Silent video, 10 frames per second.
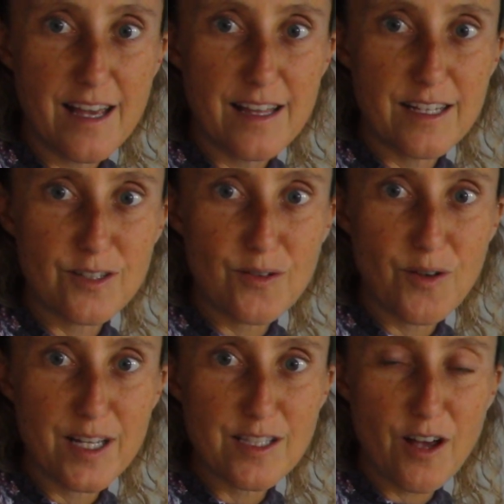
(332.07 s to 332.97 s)
These
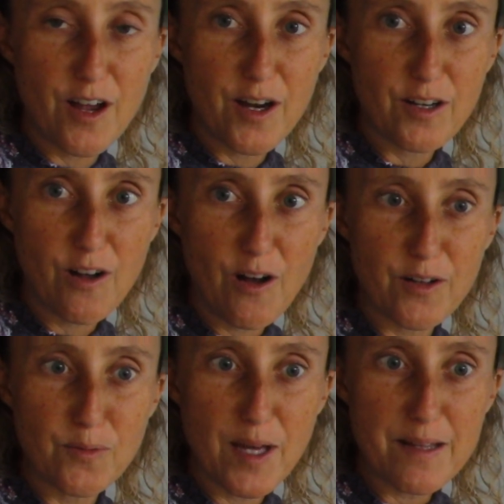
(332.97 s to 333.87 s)
coins are
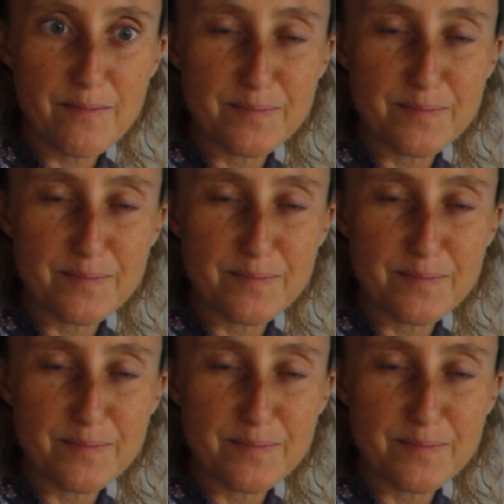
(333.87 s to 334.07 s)
called what?